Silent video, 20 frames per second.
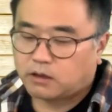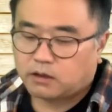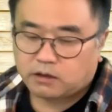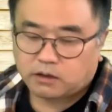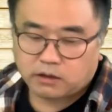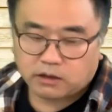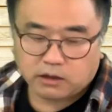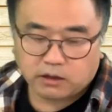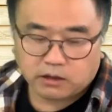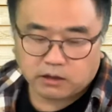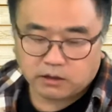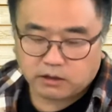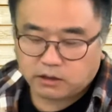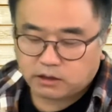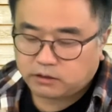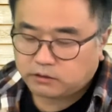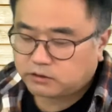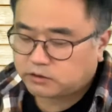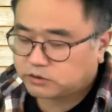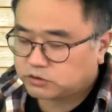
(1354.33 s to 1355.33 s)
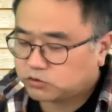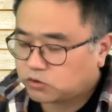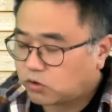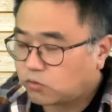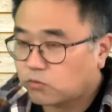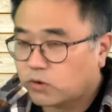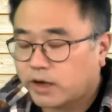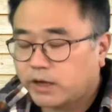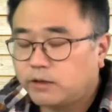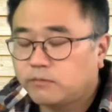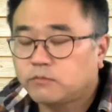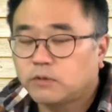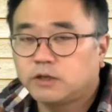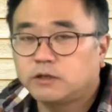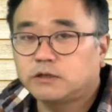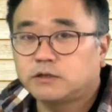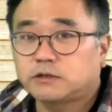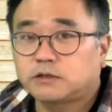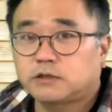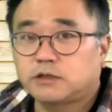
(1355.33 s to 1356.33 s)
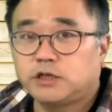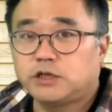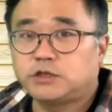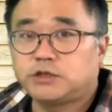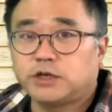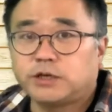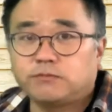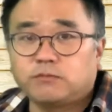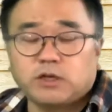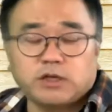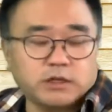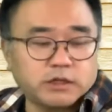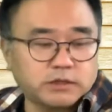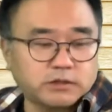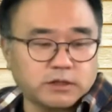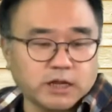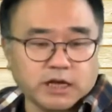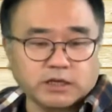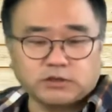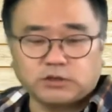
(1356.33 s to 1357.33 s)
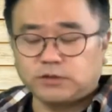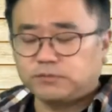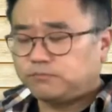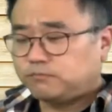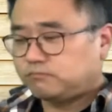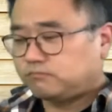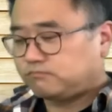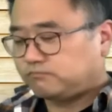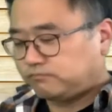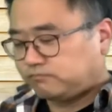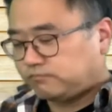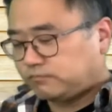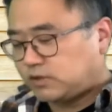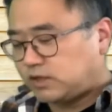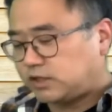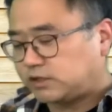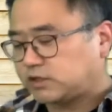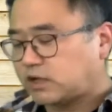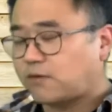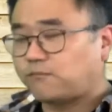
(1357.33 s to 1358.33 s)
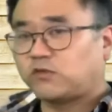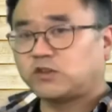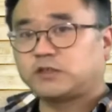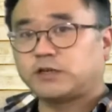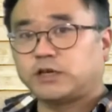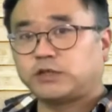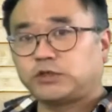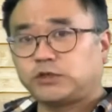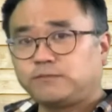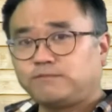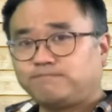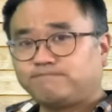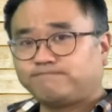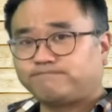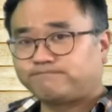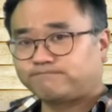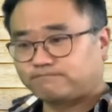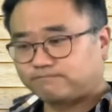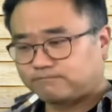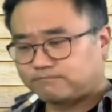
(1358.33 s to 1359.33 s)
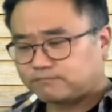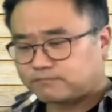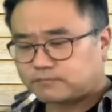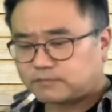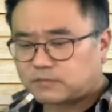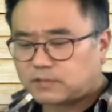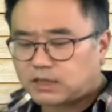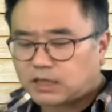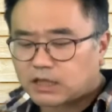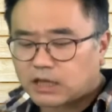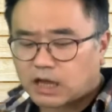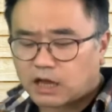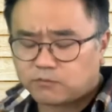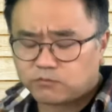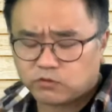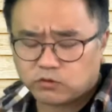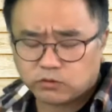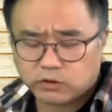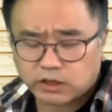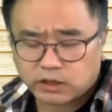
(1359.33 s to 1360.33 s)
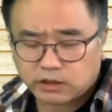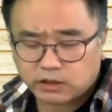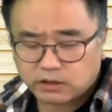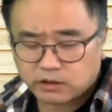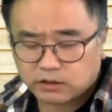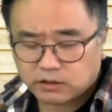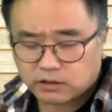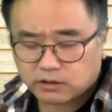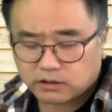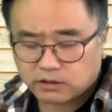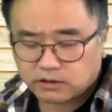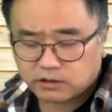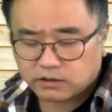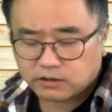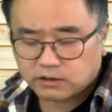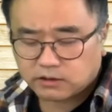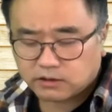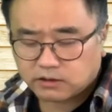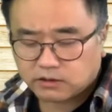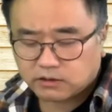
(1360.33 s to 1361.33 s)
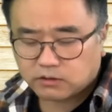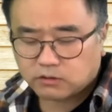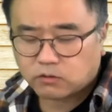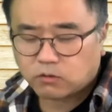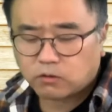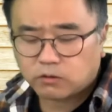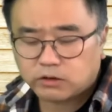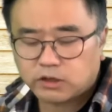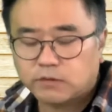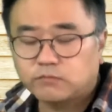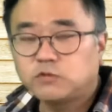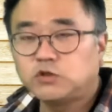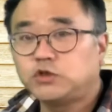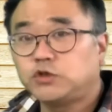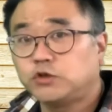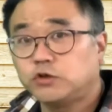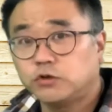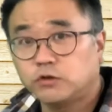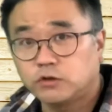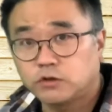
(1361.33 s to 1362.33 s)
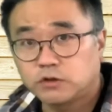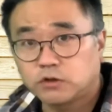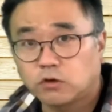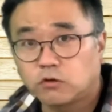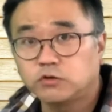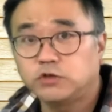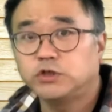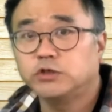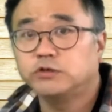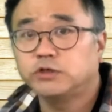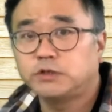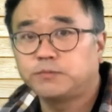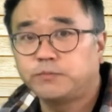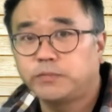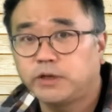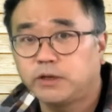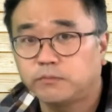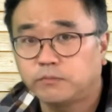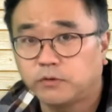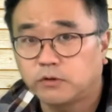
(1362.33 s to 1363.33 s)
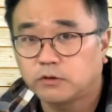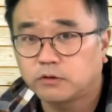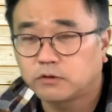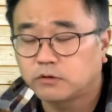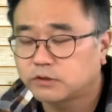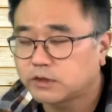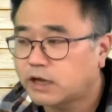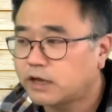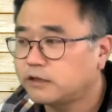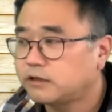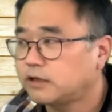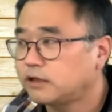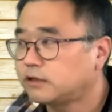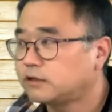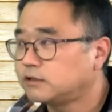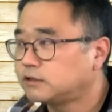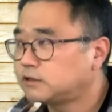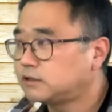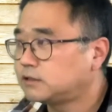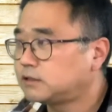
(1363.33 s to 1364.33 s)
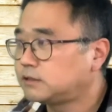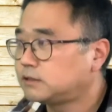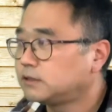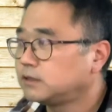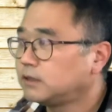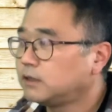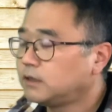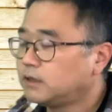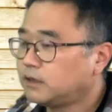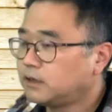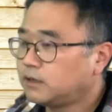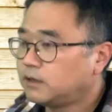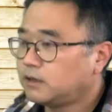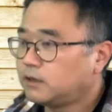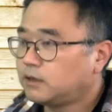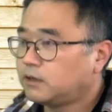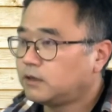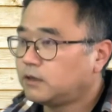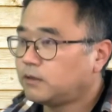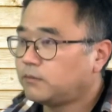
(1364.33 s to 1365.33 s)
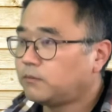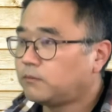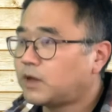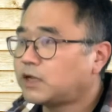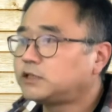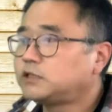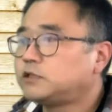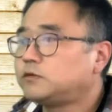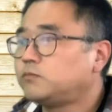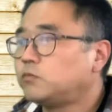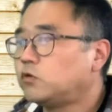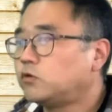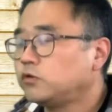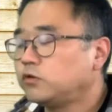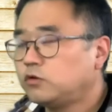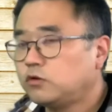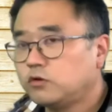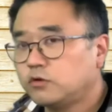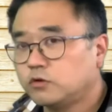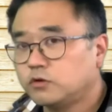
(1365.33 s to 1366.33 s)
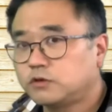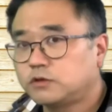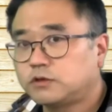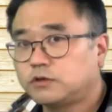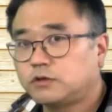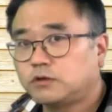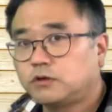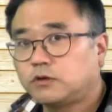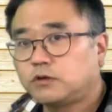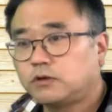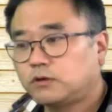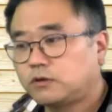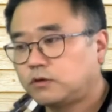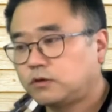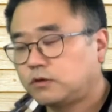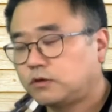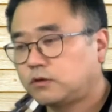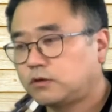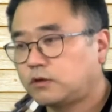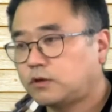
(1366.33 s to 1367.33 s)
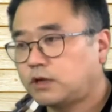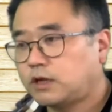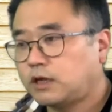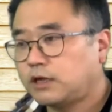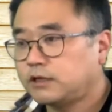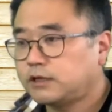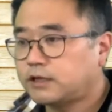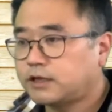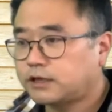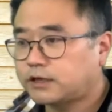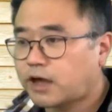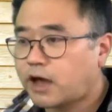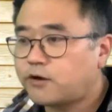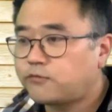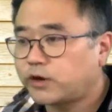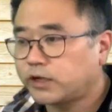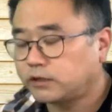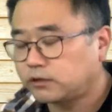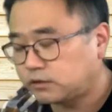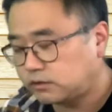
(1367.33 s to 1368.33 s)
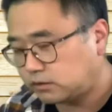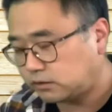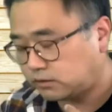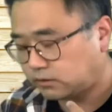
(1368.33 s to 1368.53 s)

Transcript: in this doorway, in this teaching, in this lesson, in this conversation, I'm gonna call them Jews or Jewish people, because I think it's much more used in the current